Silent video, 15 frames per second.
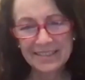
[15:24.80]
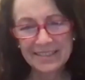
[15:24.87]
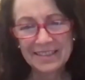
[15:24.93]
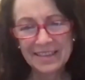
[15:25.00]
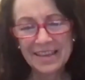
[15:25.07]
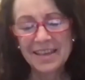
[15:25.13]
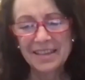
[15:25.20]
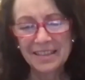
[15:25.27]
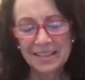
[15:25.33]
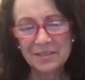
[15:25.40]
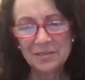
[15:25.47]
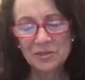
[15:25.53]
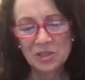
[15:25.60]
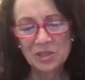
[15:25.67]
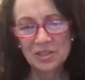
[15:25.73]
yeah. He
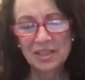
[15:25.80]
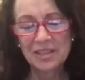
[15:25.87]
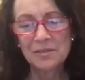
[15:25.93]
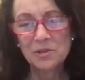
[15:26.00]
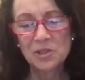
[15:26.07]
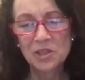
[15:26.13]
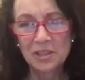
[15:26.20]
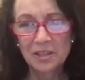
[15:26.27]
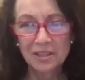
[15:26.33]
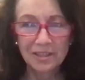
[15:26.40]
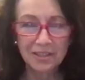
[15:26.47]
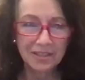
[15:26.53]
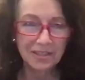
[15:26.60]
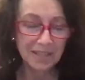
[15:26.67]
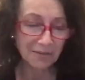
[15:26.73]
was
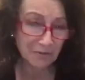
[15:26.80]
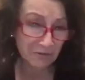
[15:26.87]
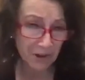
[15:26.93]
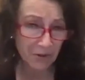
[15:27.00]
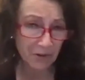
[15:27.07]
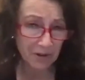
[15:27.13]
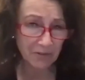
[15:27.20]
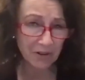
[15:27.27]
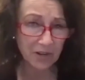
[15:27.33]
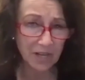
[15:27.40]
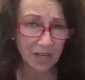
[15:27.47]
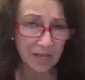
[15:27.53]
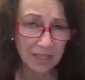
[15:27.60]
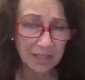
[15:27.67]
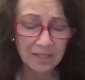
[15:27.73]
shirtless in a very, very
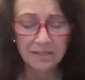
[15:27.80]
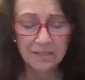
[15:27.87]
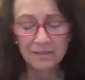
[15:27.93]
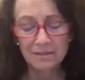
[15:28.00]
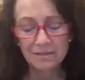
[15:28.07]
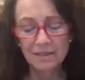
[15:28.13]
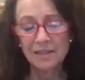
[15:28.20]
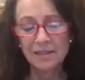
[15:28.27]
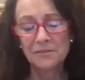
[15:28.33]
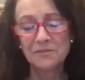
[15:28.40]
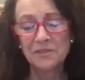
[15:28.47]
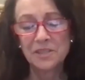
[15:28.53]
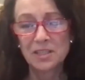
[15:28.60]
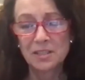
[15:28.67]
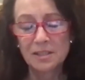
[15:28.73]
nice
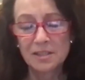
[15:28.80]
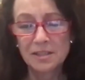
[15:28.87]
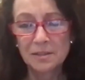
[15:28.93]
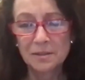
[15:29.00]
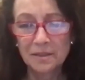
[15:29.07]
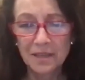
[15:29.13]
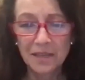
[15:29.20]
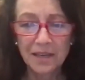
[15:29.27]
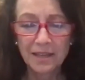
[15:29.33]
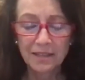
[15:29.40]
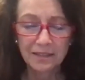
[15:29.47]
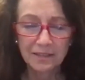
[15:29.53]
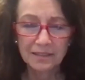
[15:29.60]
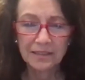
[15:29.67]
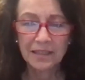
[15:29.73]
fitted suit. Yeah,
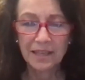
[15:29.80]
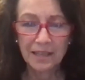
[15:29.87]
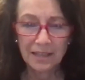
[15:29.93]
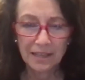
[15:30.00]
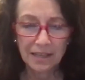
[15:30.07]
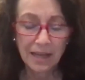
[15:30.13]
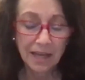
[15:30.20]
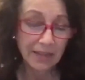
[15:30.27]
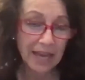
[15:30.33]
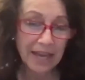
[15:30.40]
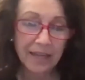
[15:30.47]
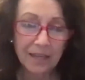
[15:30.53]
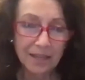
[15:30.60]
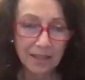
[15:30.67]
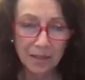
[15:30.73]
and the
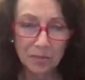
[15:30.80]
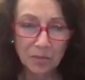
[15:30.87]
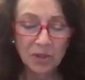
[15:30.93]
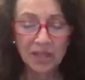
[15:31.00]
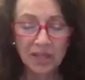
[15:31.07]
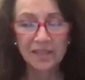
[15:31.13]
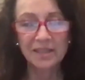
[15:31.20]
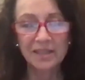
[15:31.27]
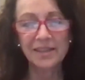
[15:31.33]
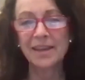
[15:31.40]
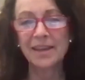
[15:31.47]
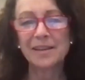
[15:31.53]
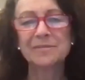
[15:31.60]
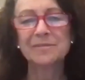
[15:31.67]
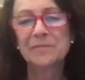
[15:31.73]
hanky in the pocket.
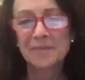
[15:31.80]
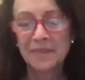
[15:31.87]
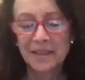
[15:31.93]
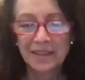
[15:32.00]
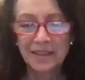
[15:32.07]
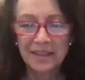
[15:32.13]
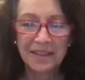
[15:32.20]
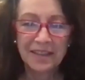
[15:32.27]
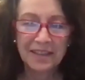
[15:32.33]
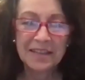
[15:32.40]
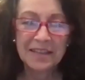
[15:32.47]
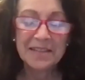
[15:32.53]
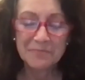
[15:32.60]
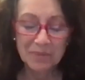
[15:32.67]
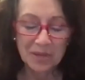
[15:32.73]
Yeah,
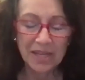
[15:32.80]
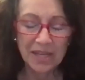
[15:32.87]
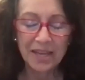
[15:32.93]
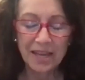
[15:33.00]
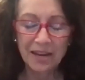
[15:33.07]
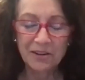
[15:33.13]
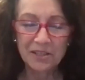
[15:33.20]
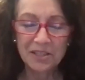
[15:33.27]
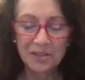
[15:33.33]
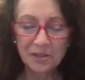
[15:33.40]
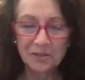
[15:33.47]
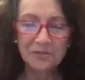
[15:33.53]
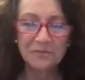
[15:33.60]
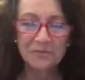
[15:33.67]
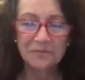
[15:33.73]
but he carried it
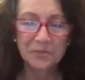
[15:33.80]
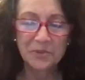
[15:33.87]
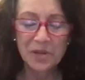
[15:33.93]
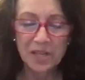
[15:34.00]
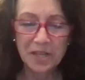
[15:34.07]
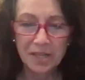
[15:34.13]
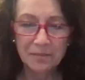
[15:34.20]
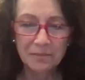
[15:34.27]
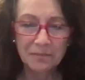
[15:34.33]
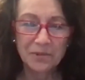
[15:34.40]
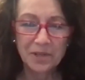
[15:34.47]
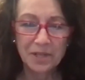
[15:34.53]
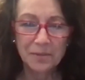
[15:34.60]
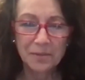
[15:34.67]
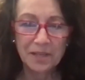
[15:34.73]
off pretty
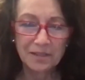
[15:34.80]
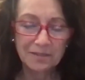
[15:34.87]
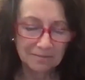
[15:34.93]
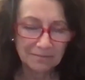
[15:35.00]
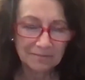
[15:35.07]
well.